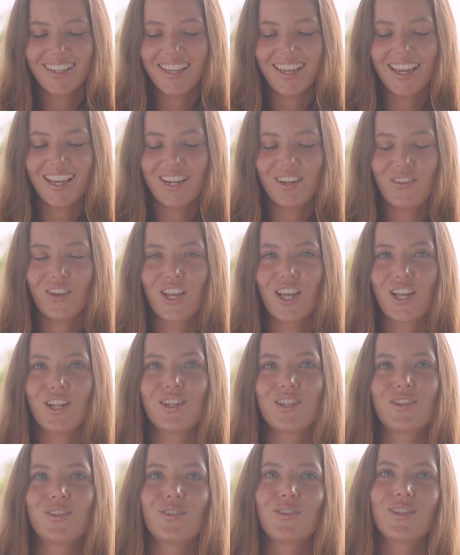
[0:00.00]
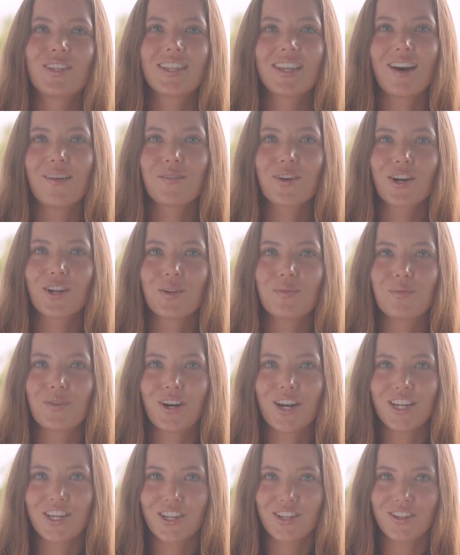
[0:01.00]
and we can do some
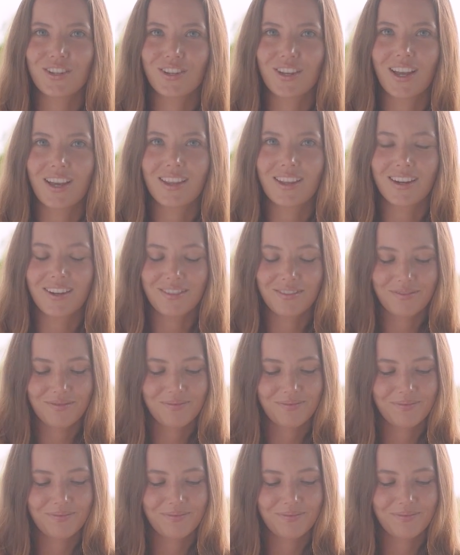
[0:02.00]
collaboration together.